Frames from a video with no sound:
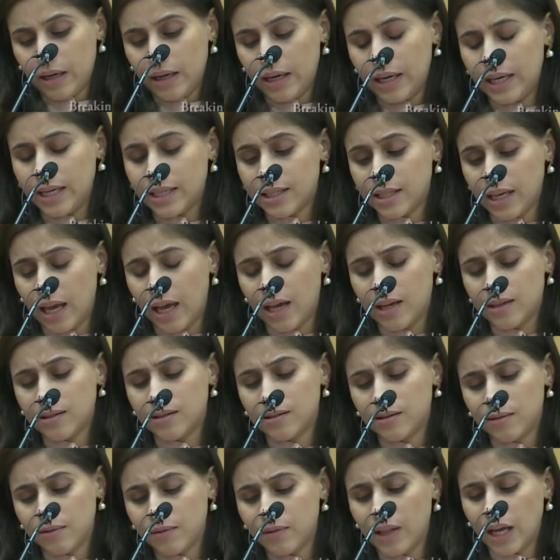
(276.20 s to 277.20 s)
he
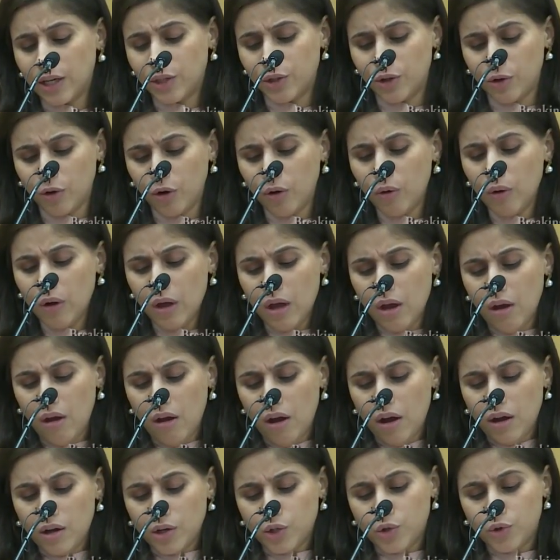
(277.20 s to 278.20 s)
says that,
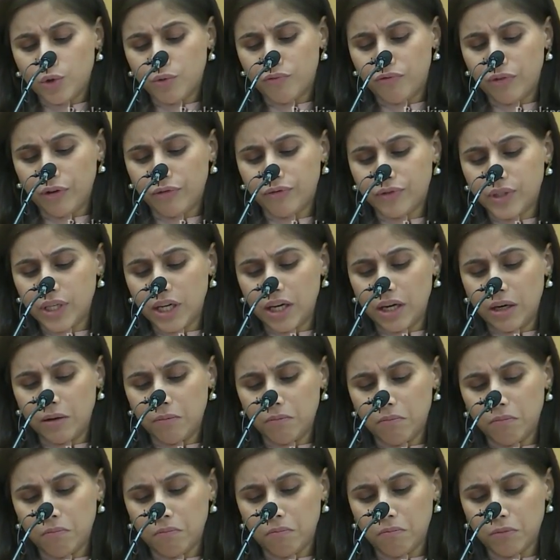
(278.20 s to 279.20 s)

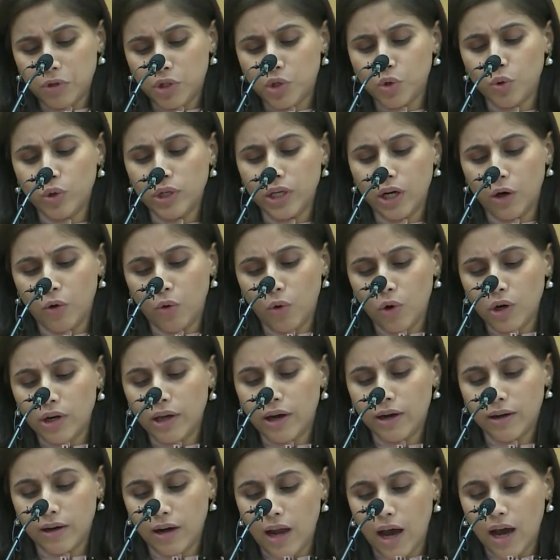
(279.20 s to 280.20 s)
52-year-old
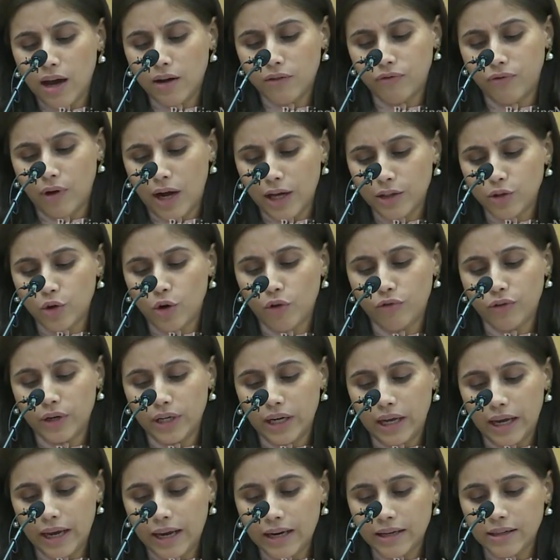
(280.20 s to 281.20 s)
akhlaq, father of
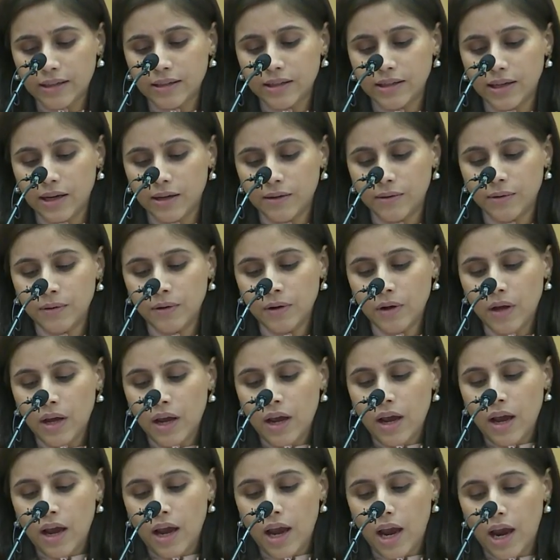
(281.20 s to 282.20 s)
an Indian
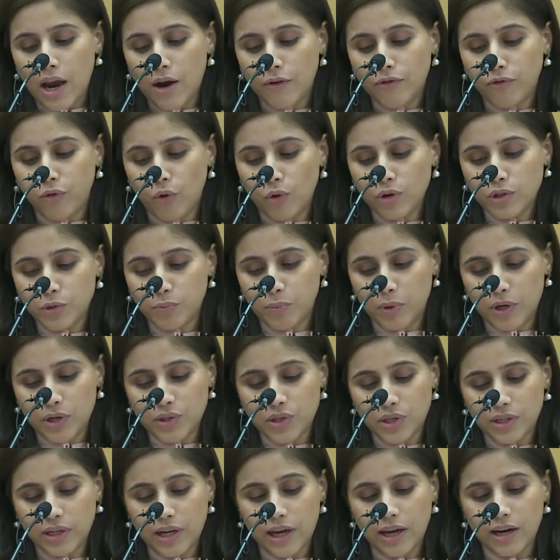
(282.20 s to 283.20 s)
Air Force
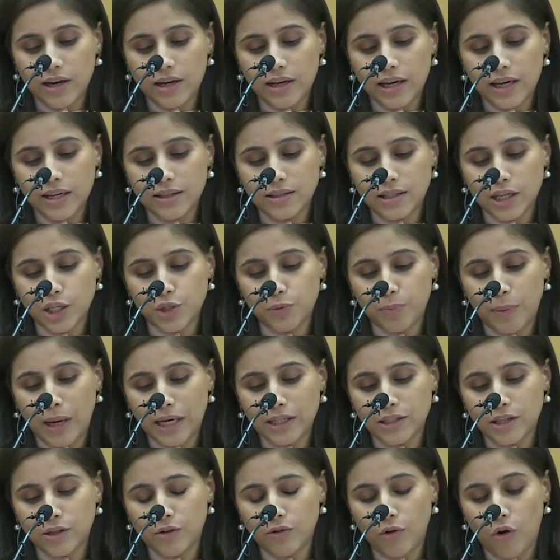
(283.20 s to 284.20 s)
personnel, is
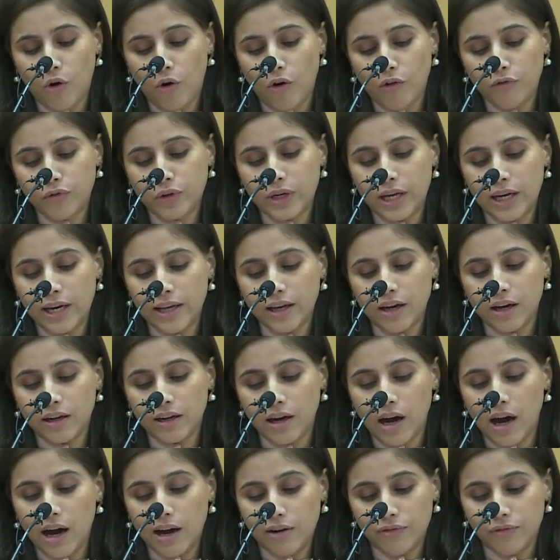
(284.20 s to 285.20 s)
suspected of killing a
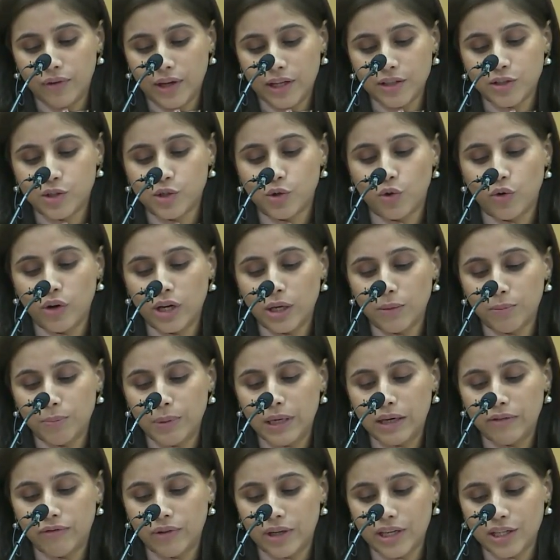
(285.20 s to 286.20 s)
calf and storing
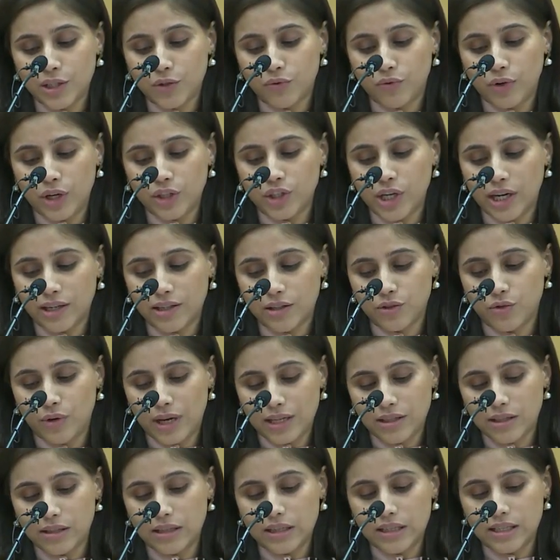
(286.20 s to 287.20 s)
beef in his fridge at his
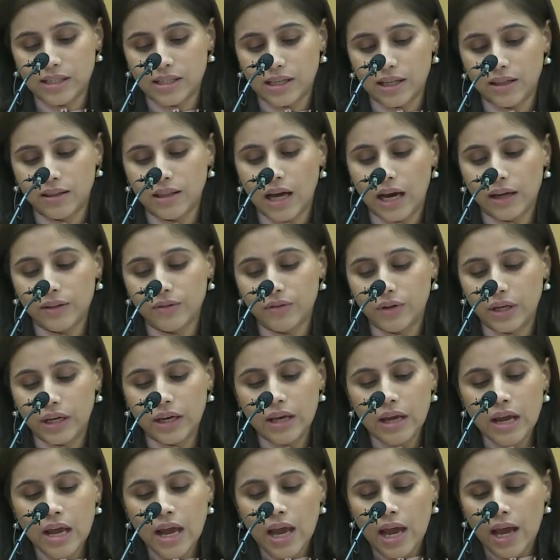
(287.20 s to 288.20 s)
residence in Dadri.
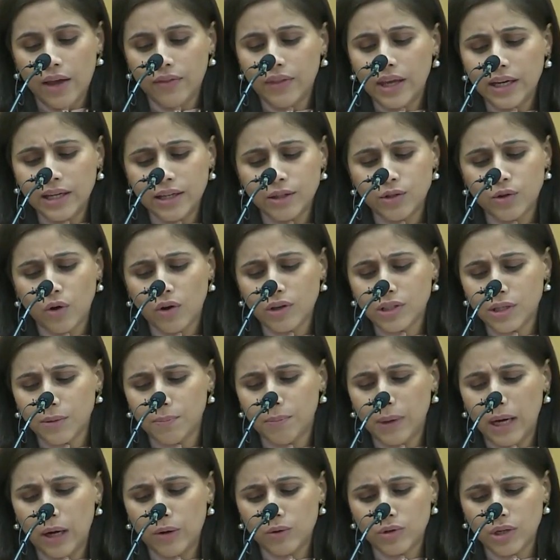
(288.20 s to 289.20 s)
And then he talks
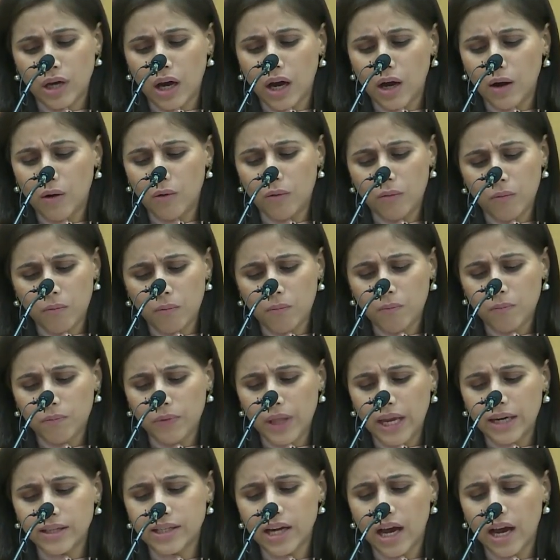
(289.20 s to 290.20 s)
about how
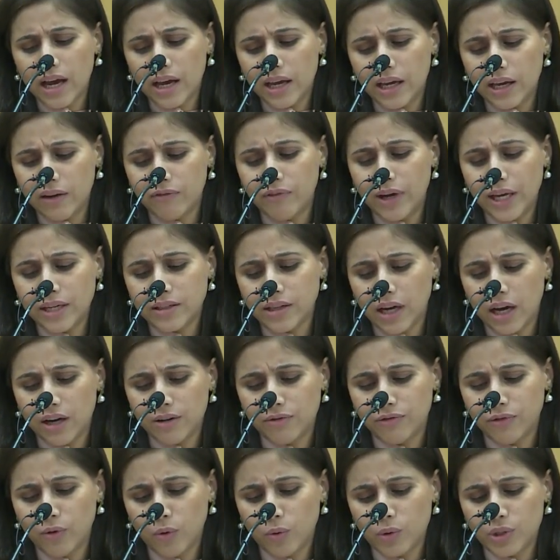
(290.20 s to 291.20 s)
the entire event
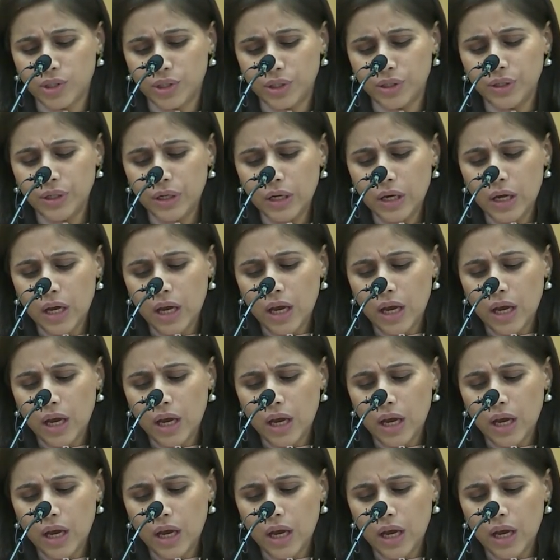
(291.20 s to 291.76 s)
unfolded.